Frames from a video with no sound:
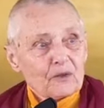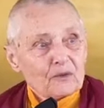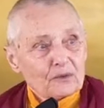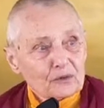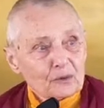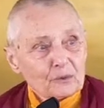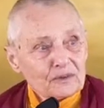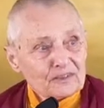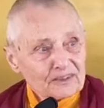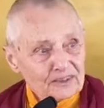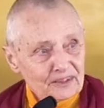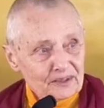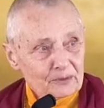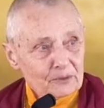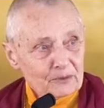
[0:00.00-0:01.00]
So we
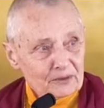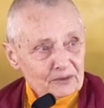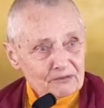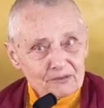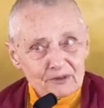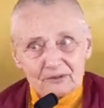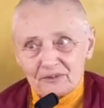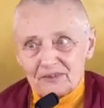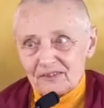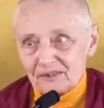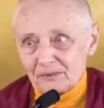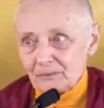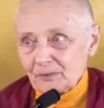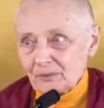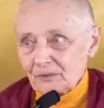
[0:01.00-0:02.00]
start with a very
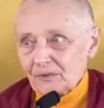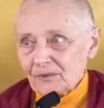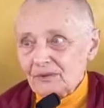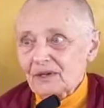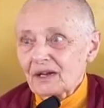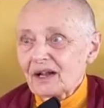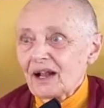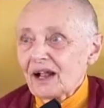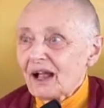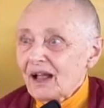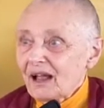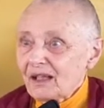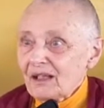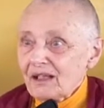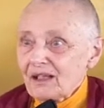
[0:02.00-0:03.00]
simple,
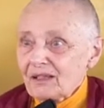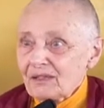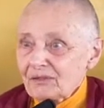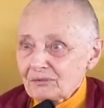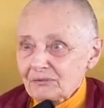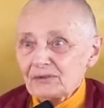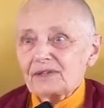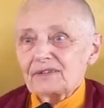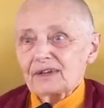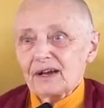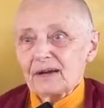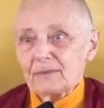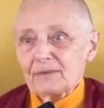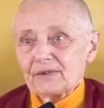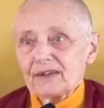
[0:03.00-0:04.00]
3
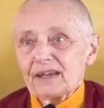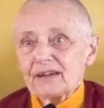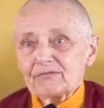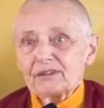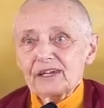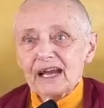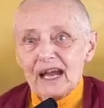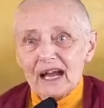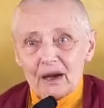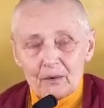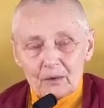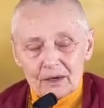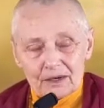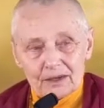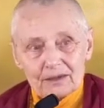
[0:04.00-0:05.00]
times every
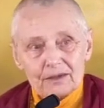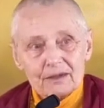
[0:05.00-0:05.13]
hour,